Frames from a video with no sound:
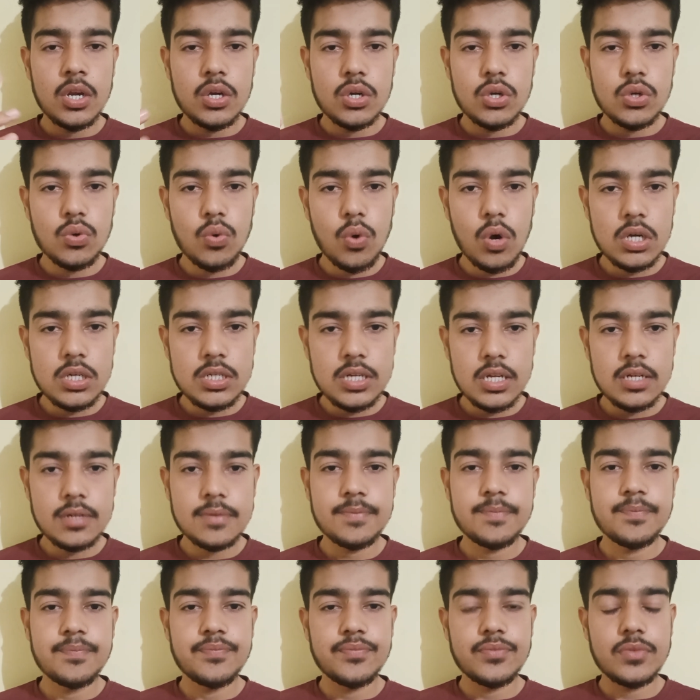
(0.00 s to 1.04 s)
to alter,
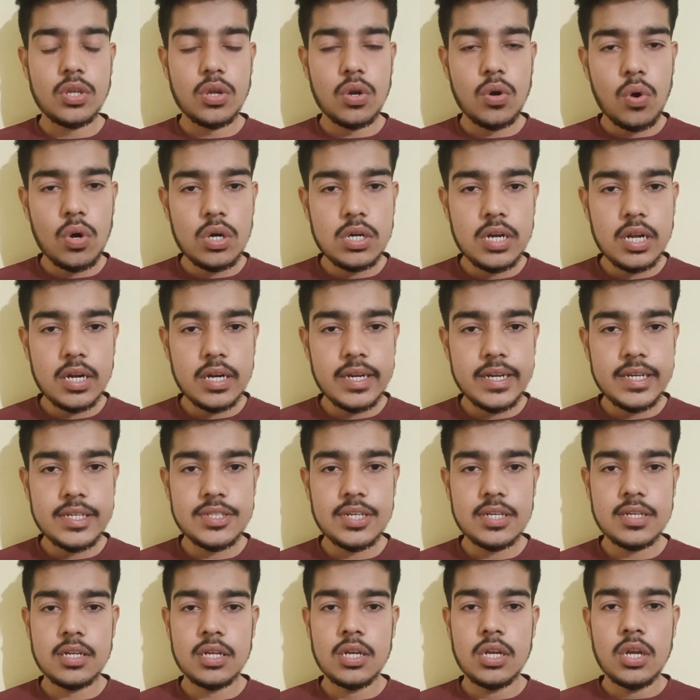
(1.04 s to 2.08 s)

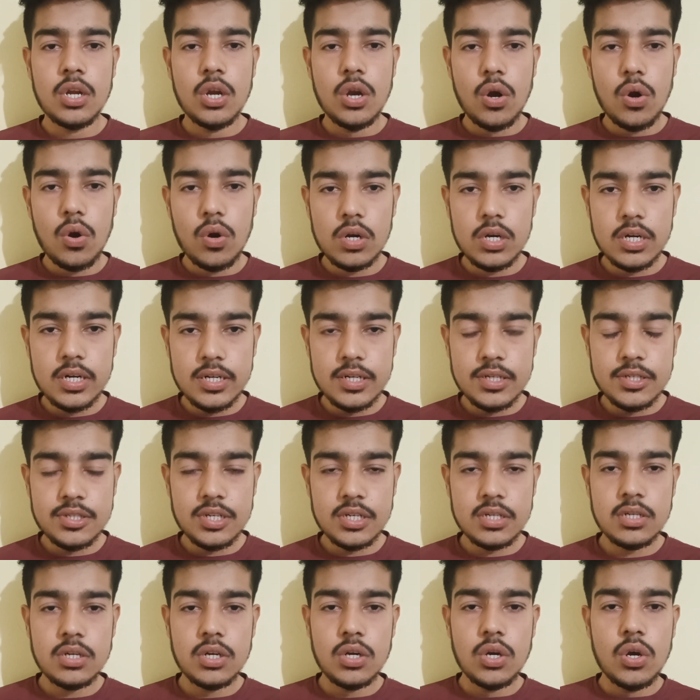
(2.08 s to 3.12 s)
altercation,
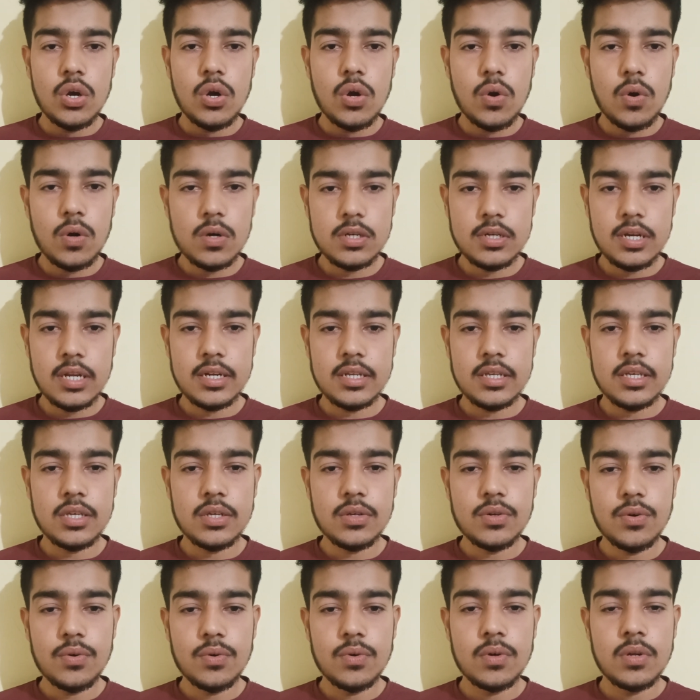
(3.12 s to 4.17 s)
alteration, alter
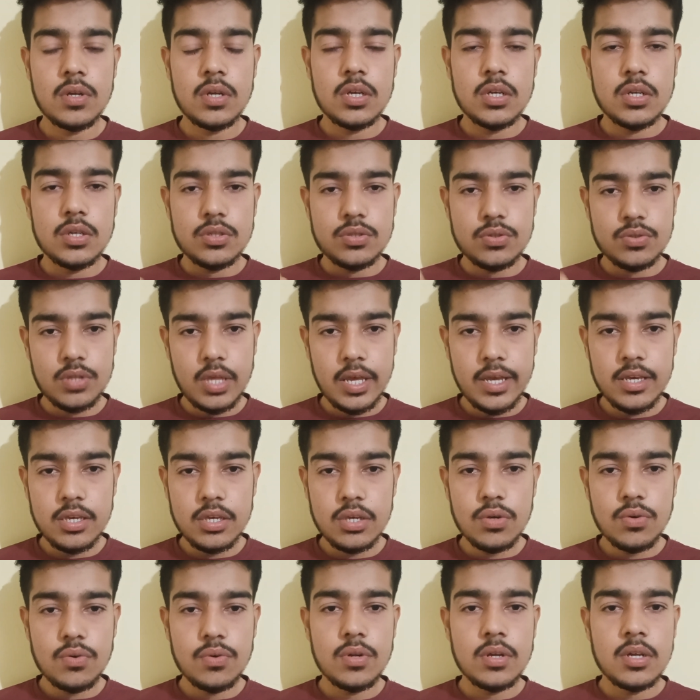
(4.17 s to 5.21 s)
ego. Thank
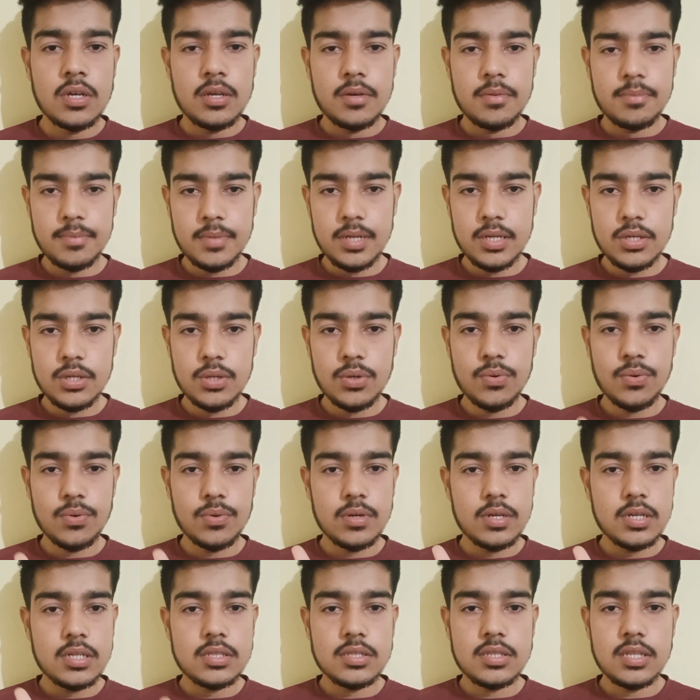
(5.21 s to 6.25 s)
you. Meet you
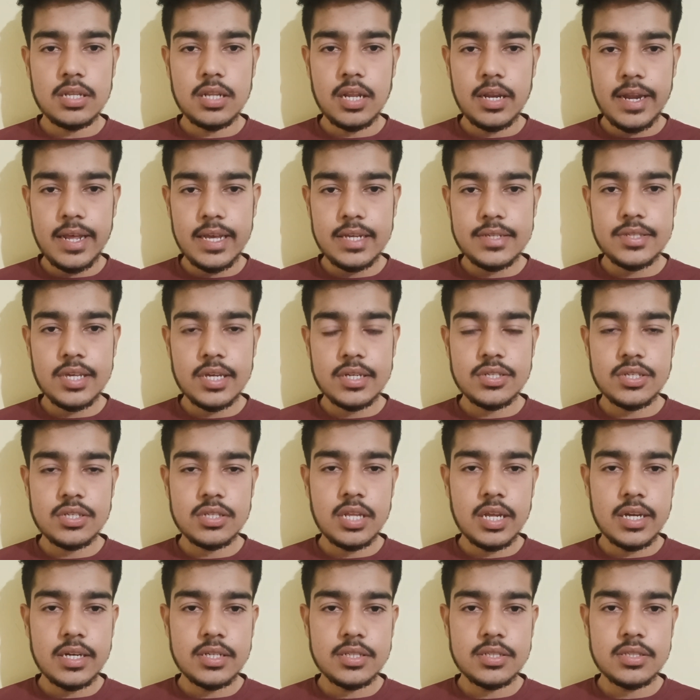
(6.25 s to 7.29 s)
in the next session,
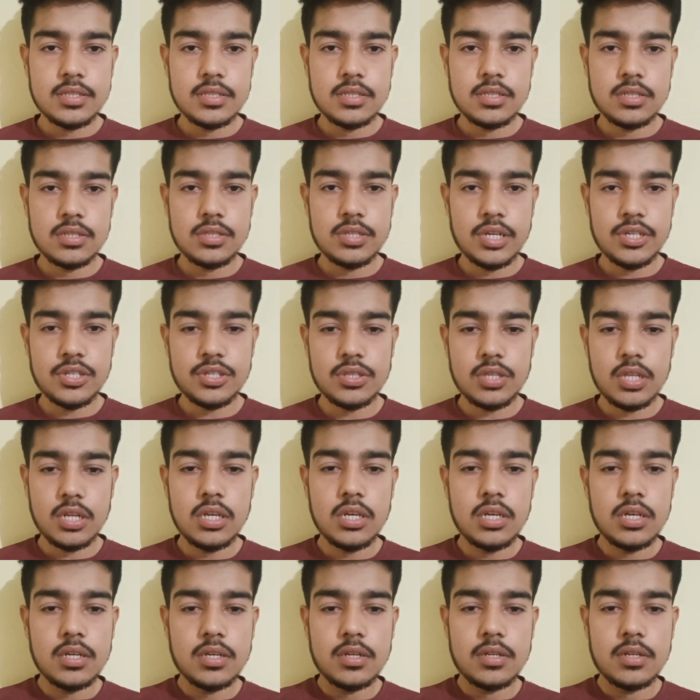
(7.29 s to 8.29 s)
that is session 3.